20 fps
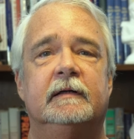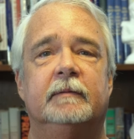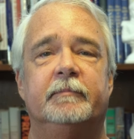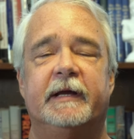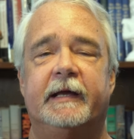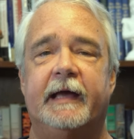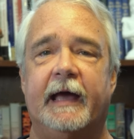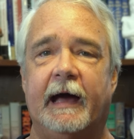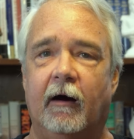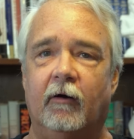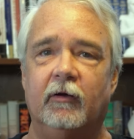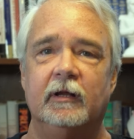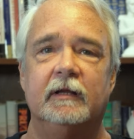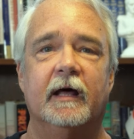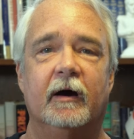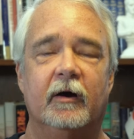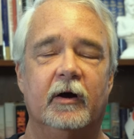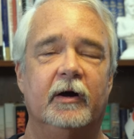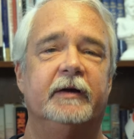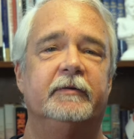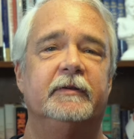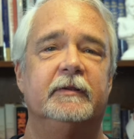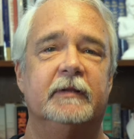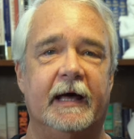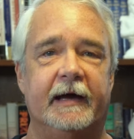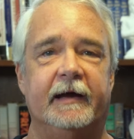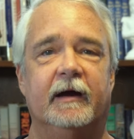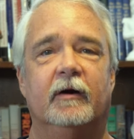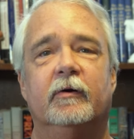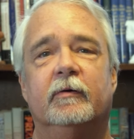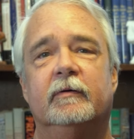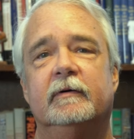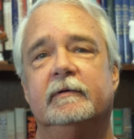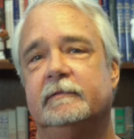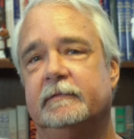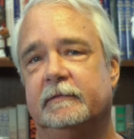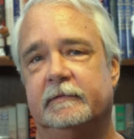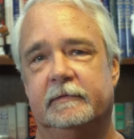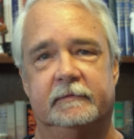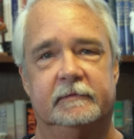I mean, Galileo,
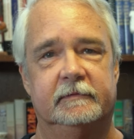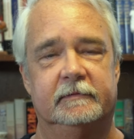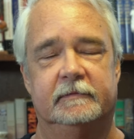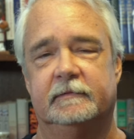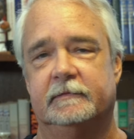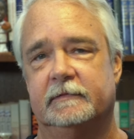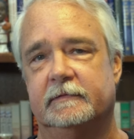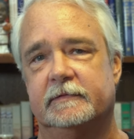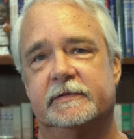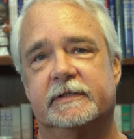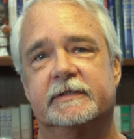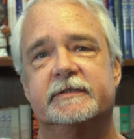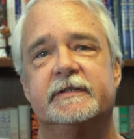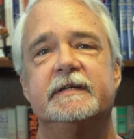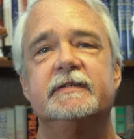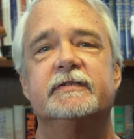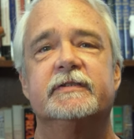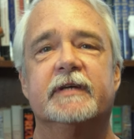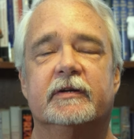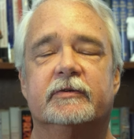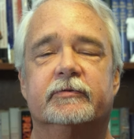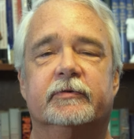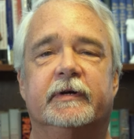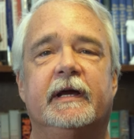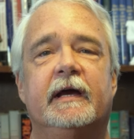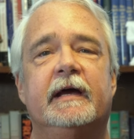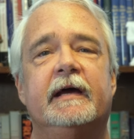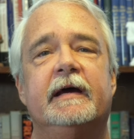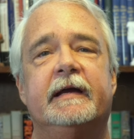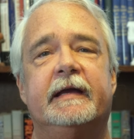16th century,